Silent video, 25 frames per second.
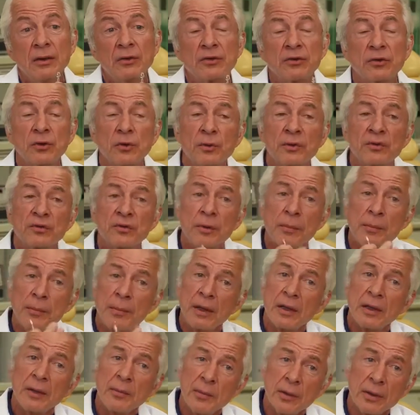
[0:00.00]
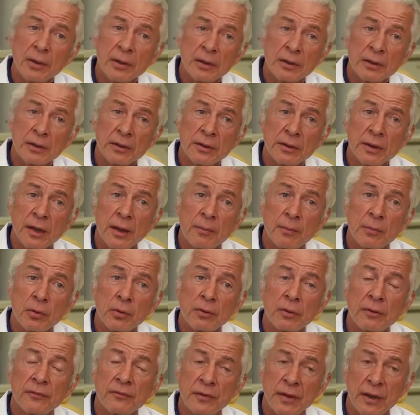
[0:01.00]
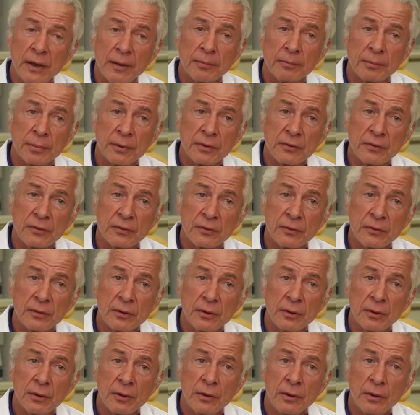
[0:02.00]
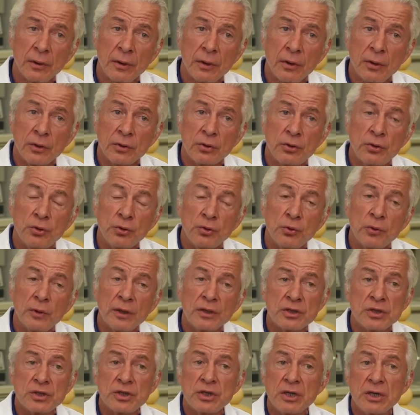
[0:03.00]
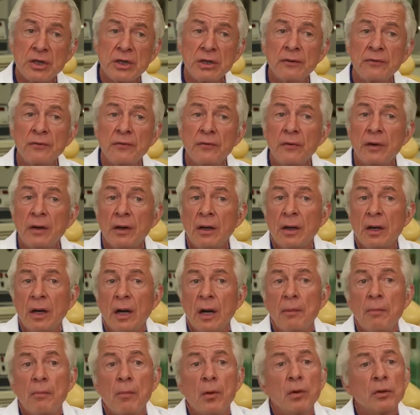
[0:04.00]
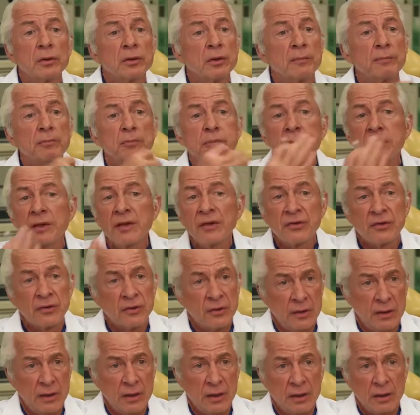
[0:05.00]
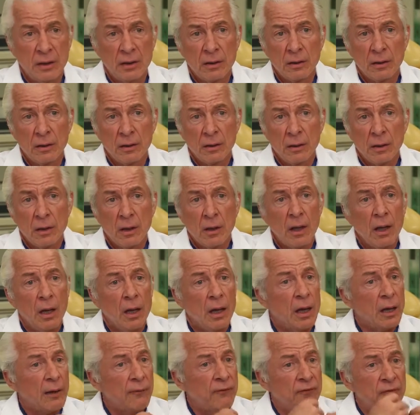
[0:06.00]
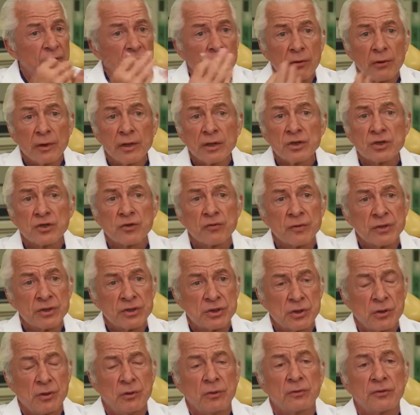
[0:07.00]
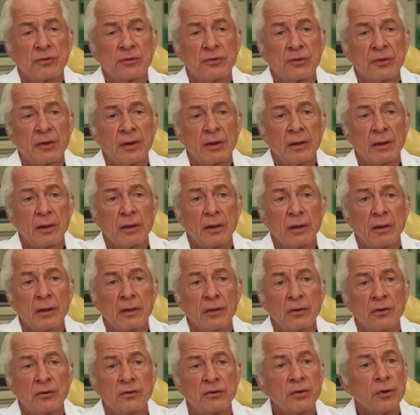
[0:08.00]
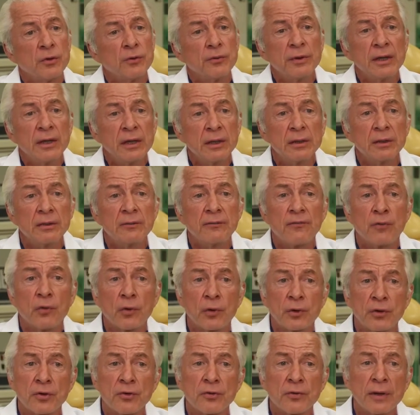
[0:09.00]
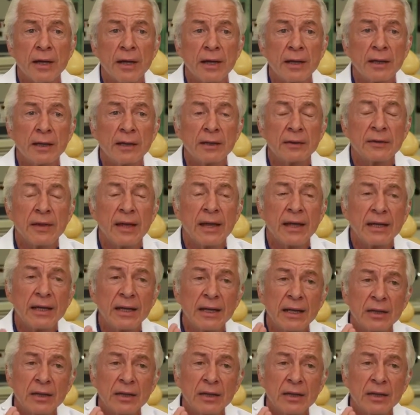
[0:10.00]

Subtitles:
So it's a minimal number of templates to achieve a multiplicity of various results so needed for creating that